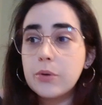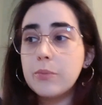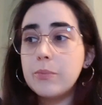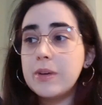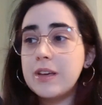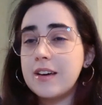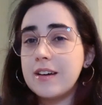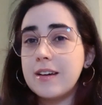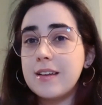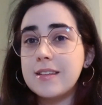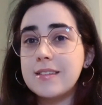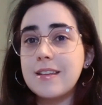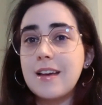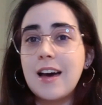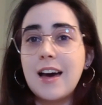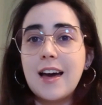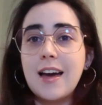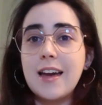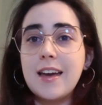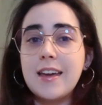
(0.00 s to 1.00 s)
because
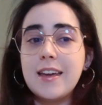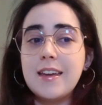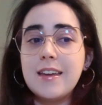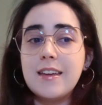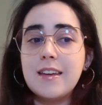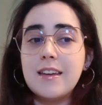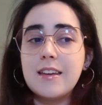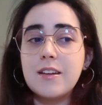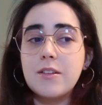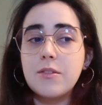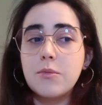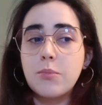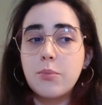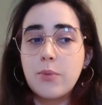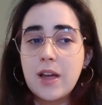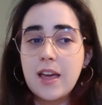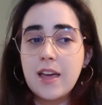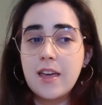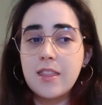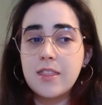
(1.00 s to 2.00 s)
I
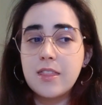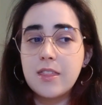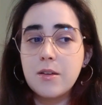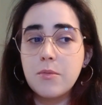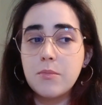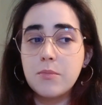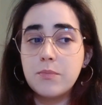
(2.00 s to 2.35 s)
read